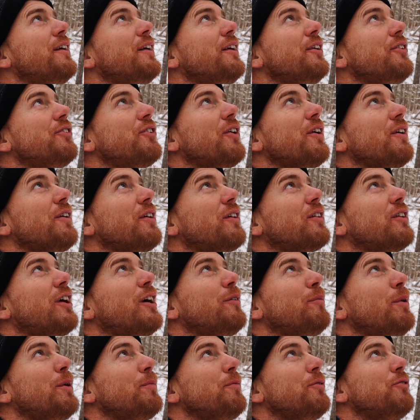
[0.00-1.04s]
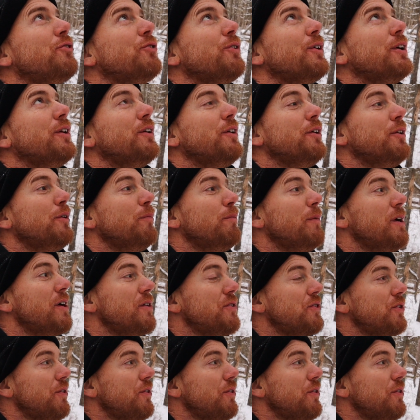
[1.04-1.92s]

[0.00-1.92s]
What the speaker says: He's starting to climb up the tree a little bit,